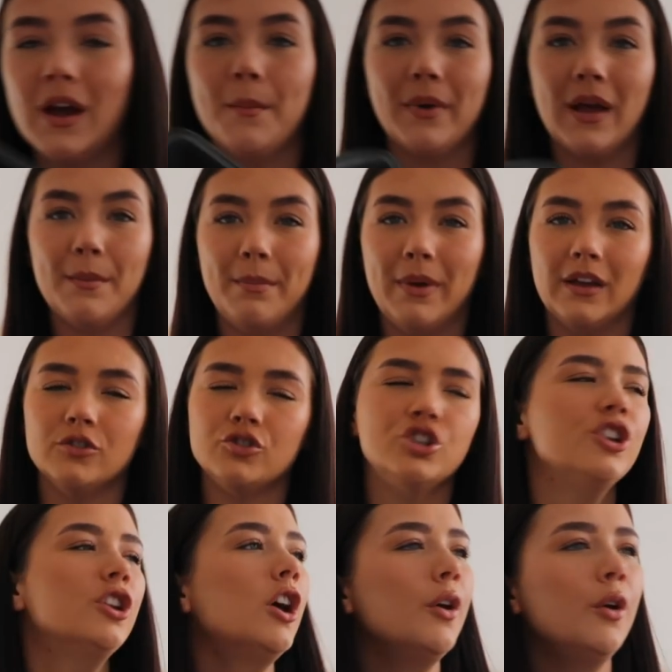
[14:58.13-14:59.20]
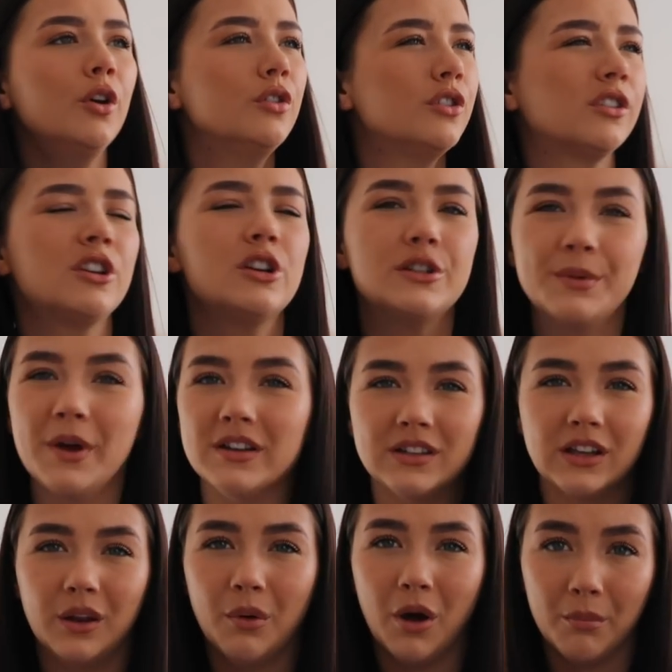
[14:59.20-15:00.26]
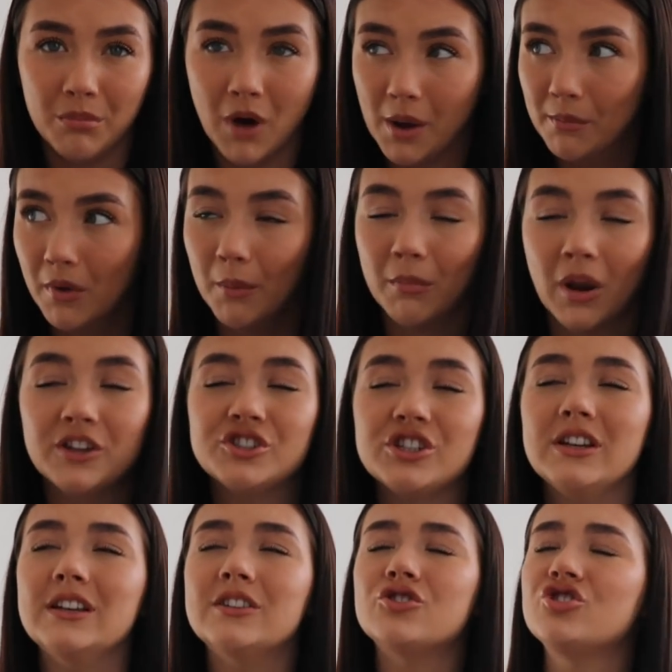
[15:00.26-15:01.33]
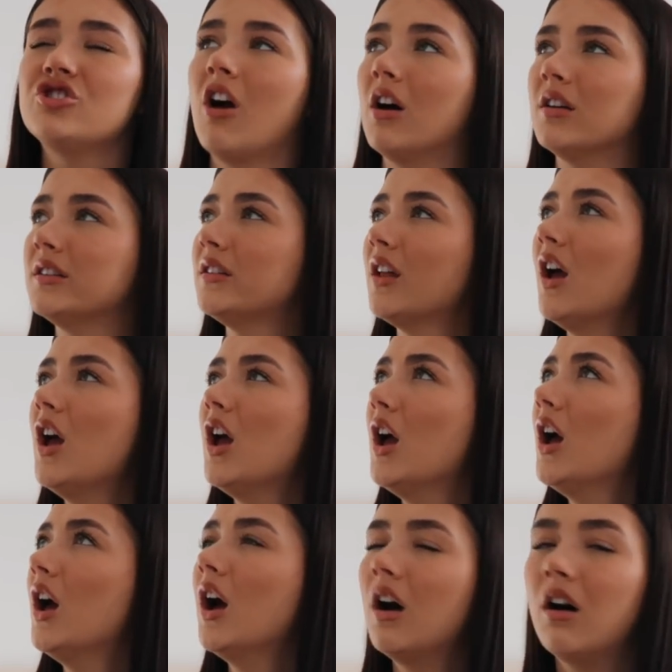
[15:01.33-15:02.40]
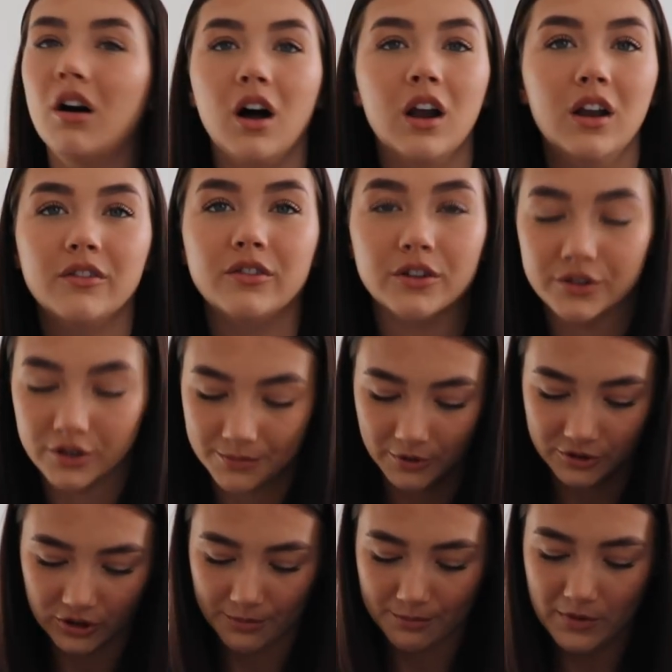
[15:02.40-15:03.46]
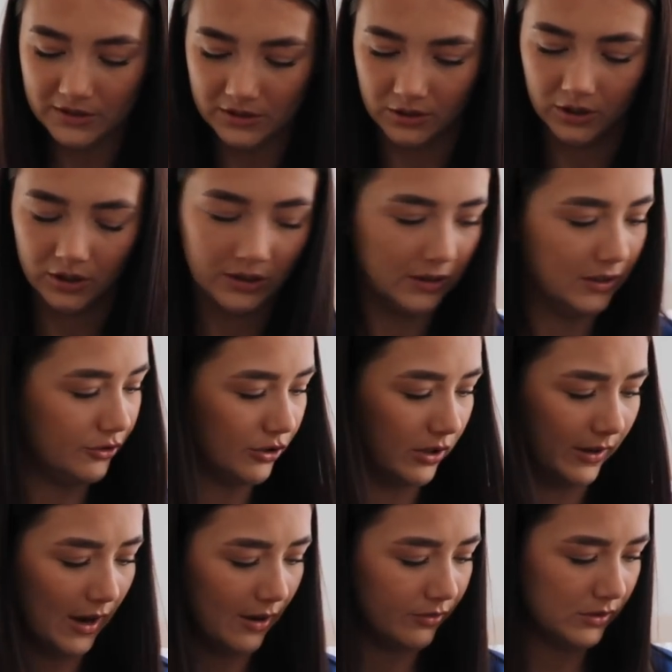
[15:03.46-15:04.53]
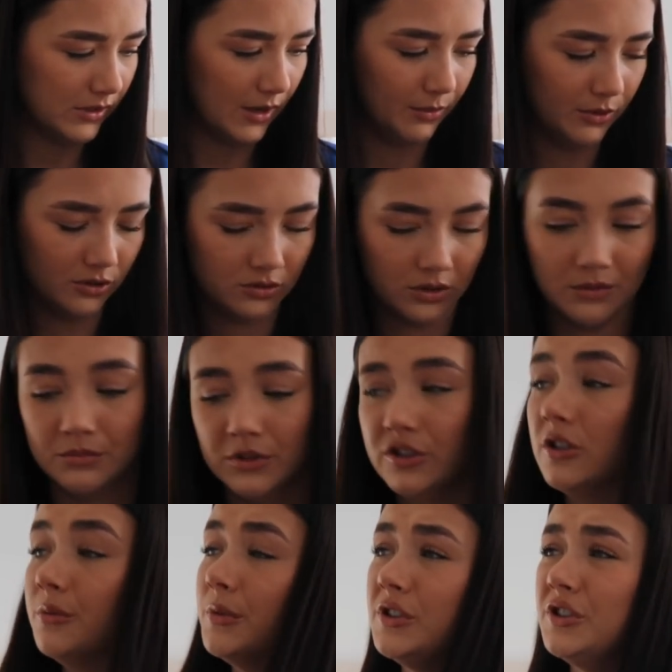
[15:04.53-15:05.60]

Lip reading: me up, do you know who's the cutest person? Well, my mum, like she is just I love her so much. I miss her literally every day. We just like miss you,